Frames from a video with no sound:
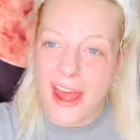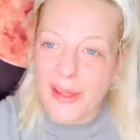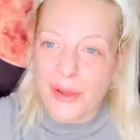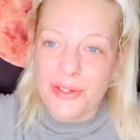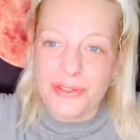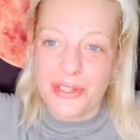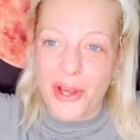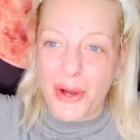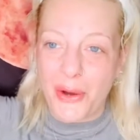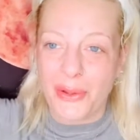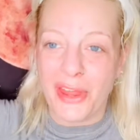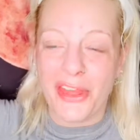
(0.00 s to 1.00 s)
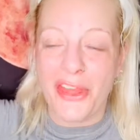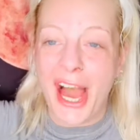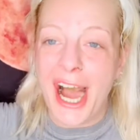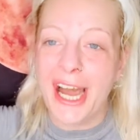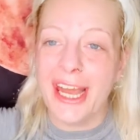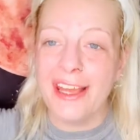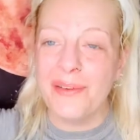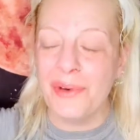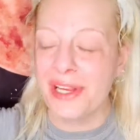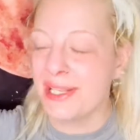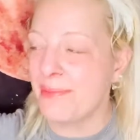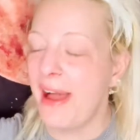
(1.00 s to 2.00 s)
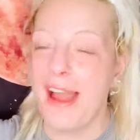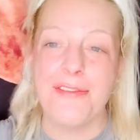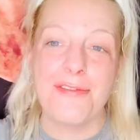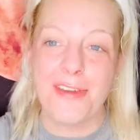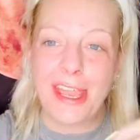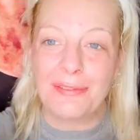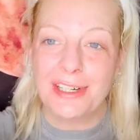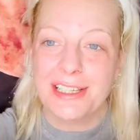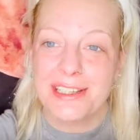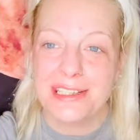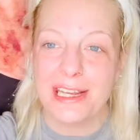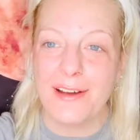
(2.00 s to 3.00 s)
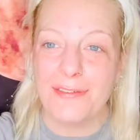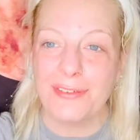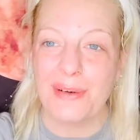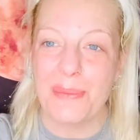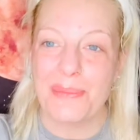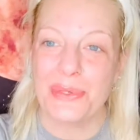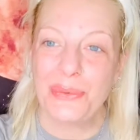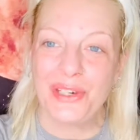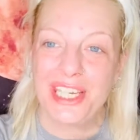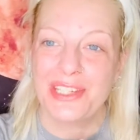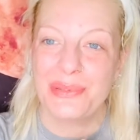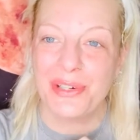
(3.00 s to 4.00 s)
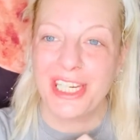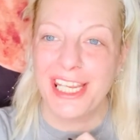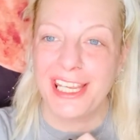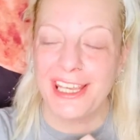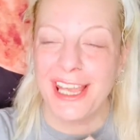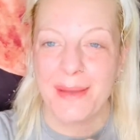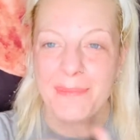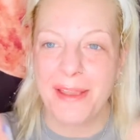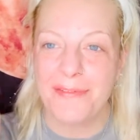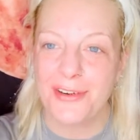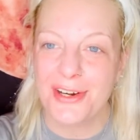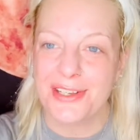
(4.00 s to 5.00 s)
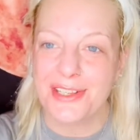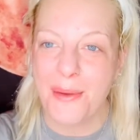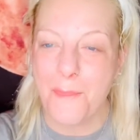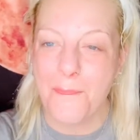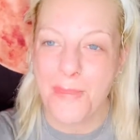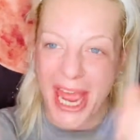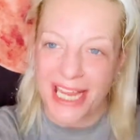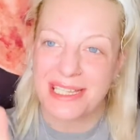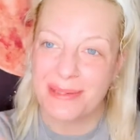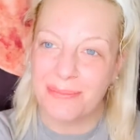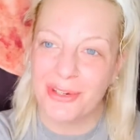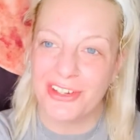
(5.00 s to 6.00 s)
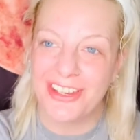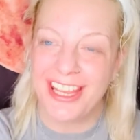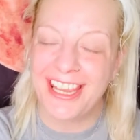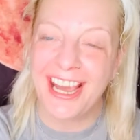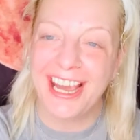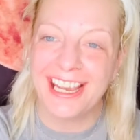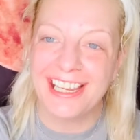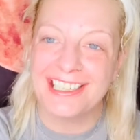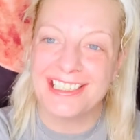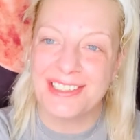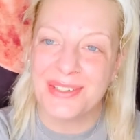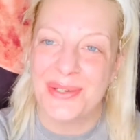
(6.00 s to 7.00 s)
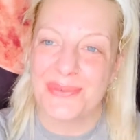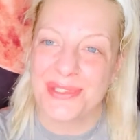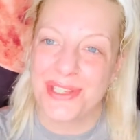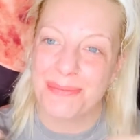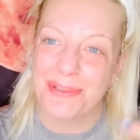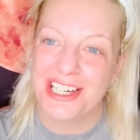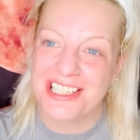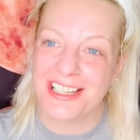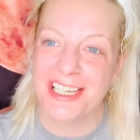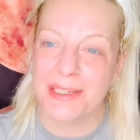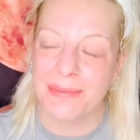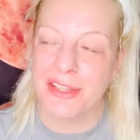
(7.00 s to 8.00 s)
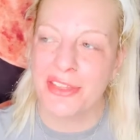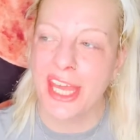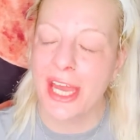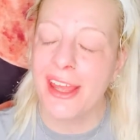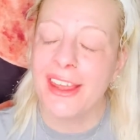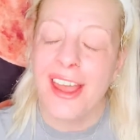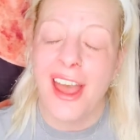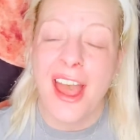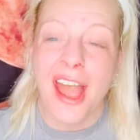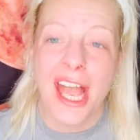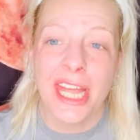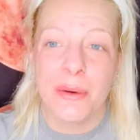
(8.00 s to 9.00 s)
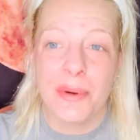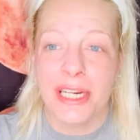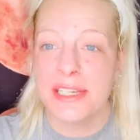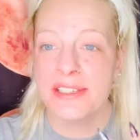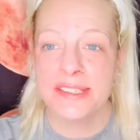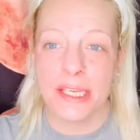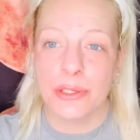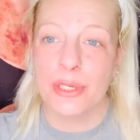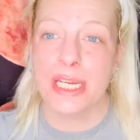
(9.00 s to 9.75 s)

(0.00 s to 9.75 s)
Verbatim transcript: So that was my favorite stuff from 2020 and my first Mask Monday, guys. So I'm super excited about that. And I wanted to tell you guys